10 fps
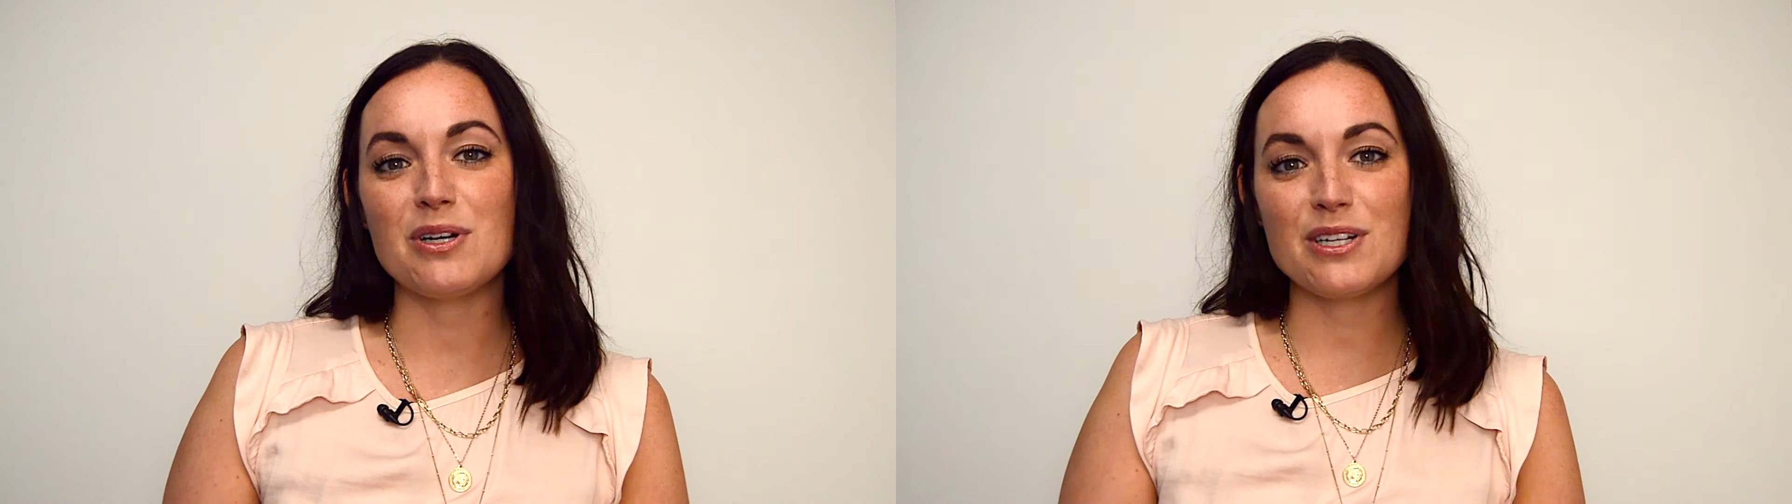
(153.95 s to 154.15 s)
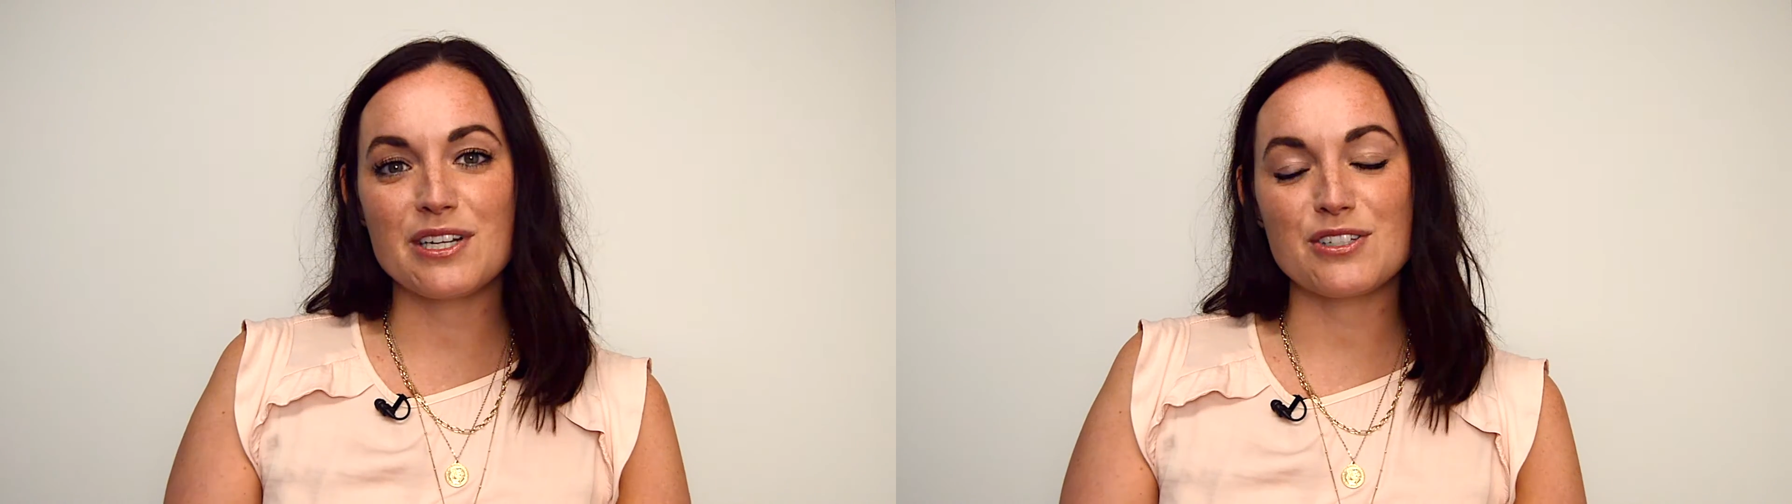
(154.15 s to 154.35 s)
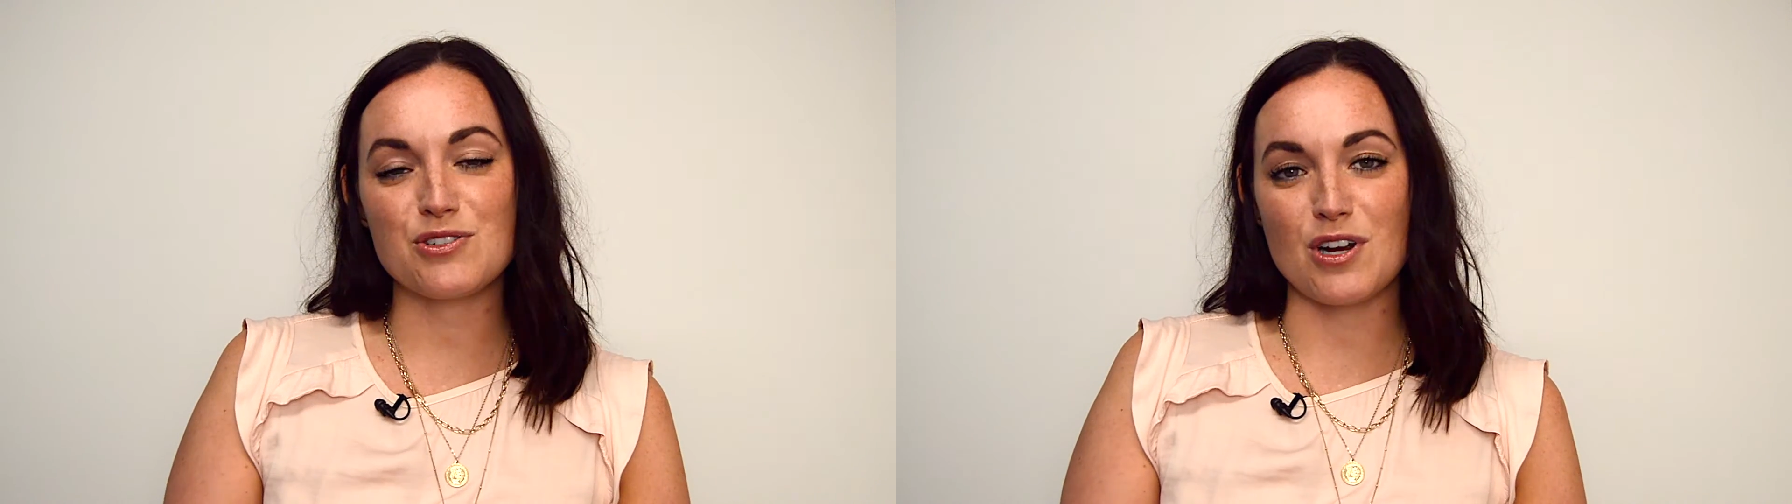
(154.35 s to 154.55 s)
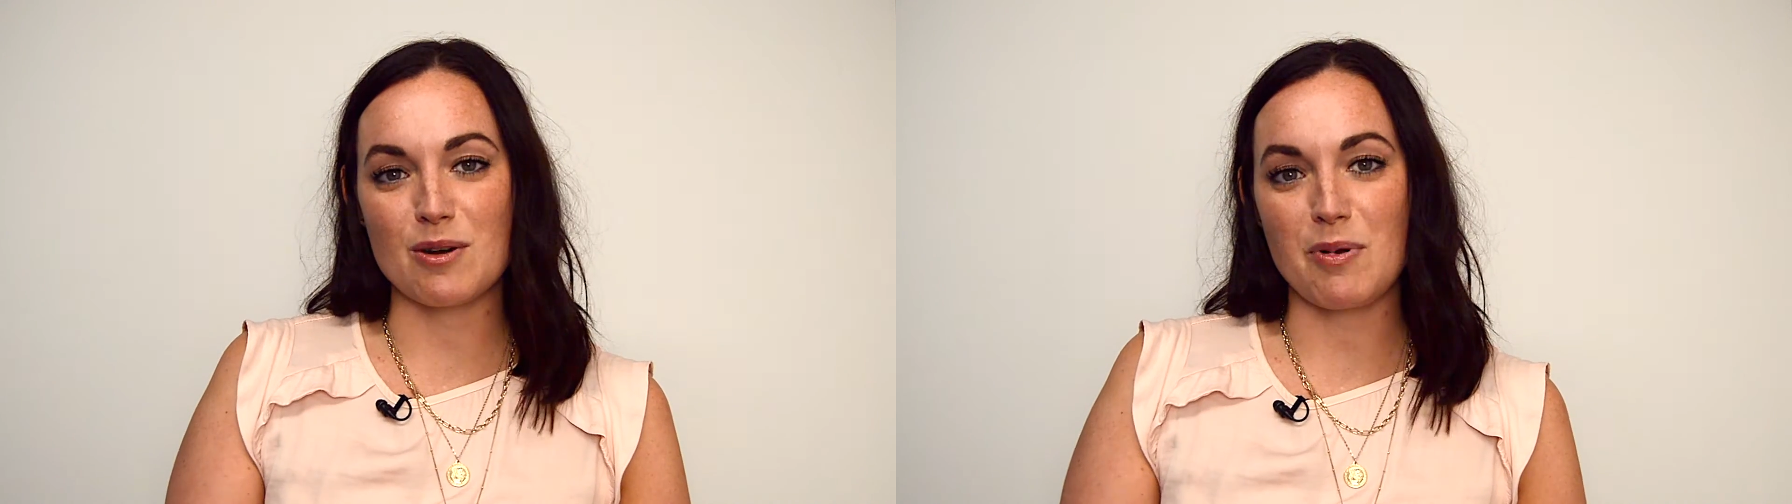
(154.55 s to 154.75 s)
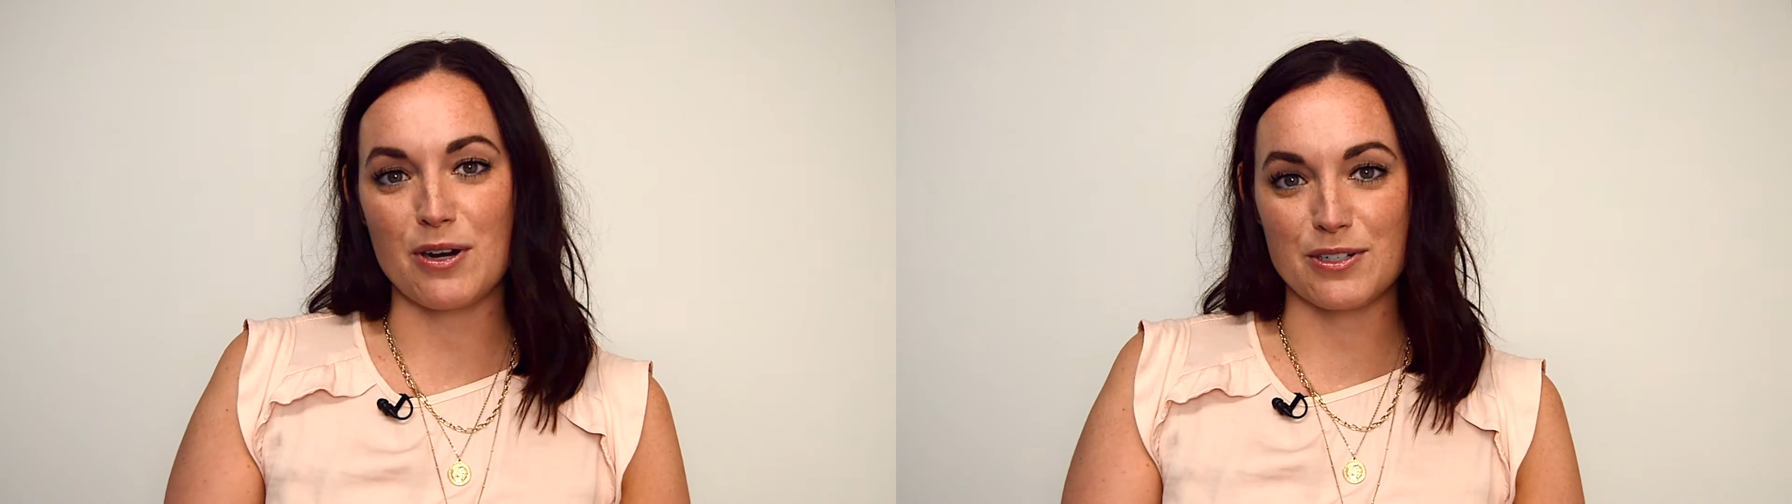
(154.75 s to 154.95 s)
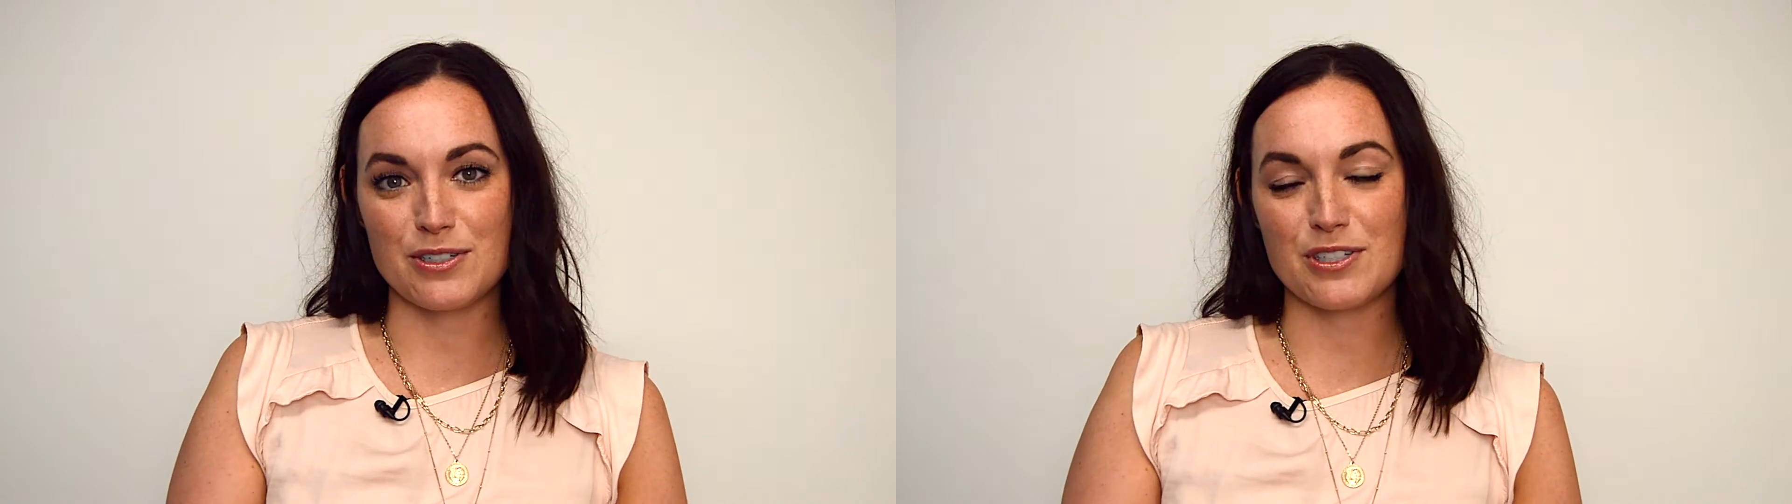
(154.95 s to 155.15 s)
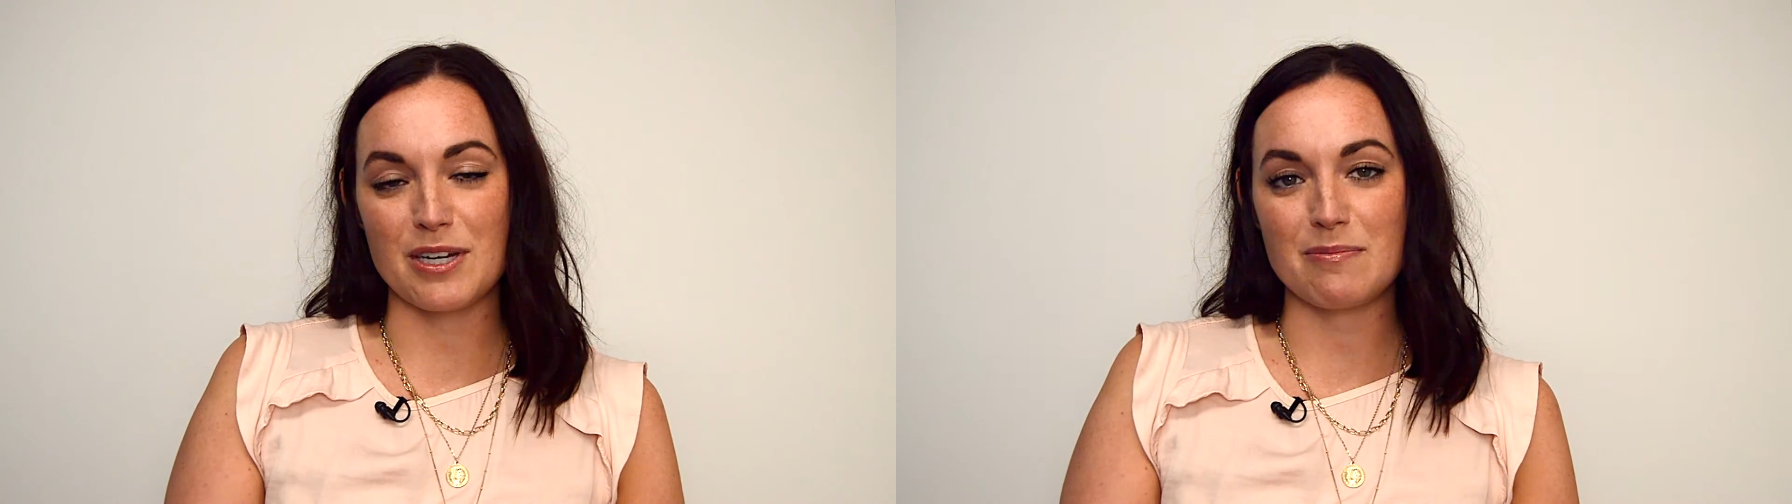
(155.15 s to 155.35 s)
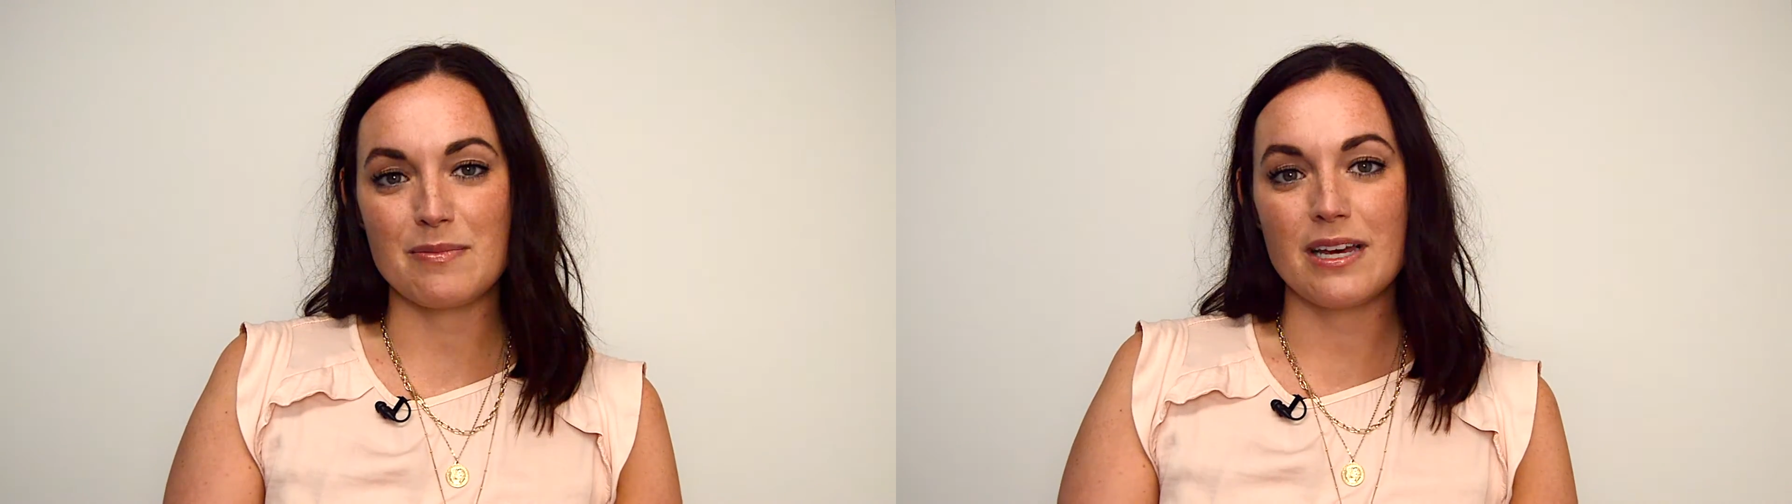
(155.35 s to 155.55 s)
building a strong
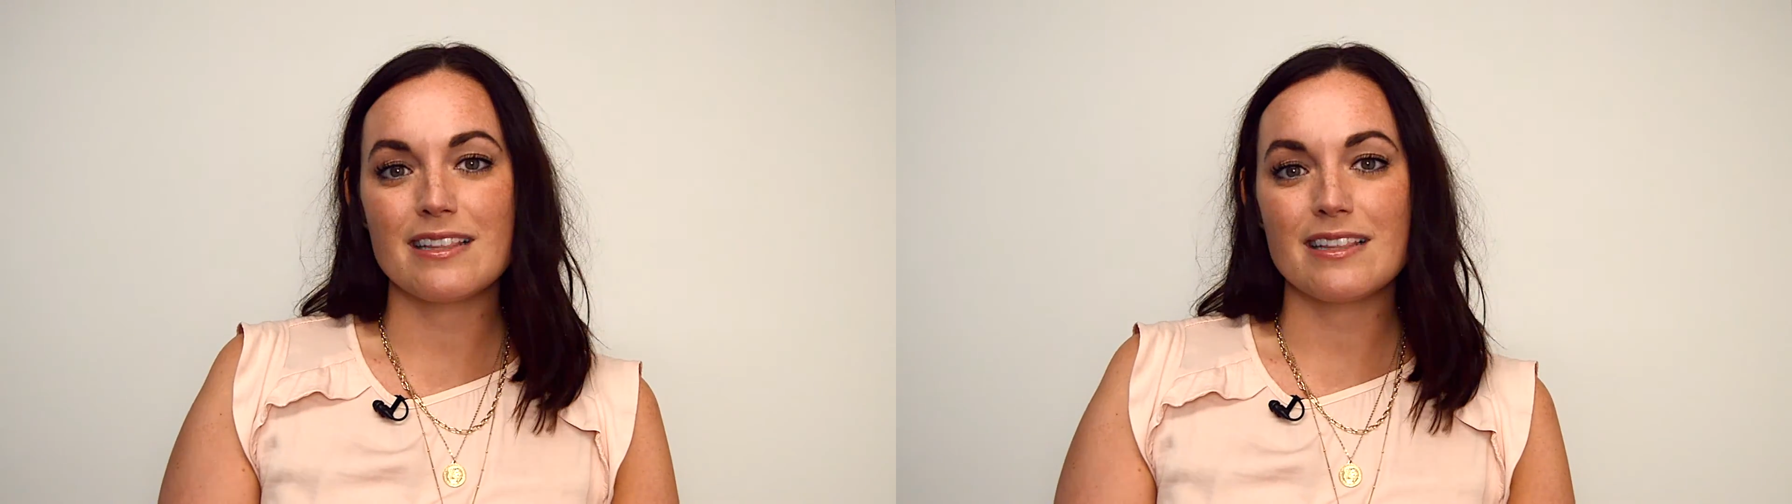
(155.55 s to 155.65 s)
partnership.